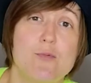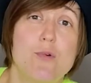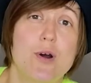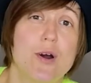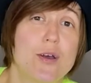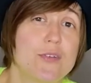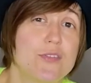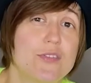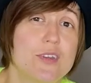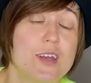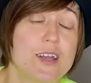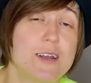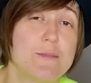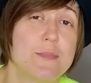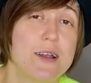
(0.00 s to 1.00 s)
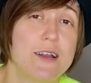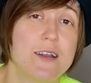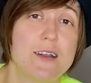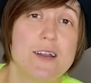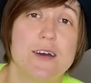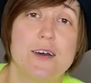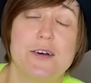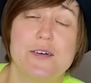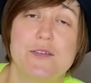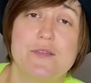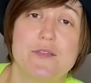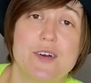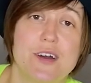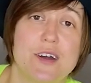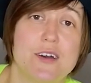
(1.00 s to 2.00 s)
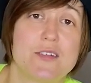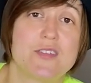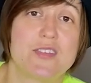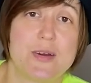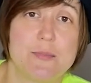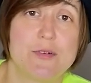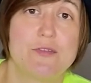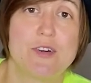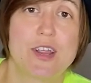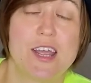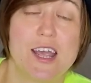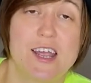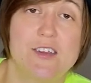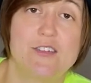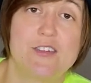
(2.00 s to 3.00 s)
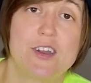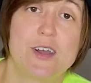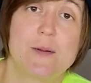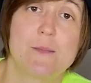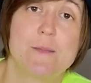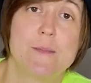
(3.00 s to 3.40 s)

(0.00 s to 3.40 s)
was in the middle of summer vacation.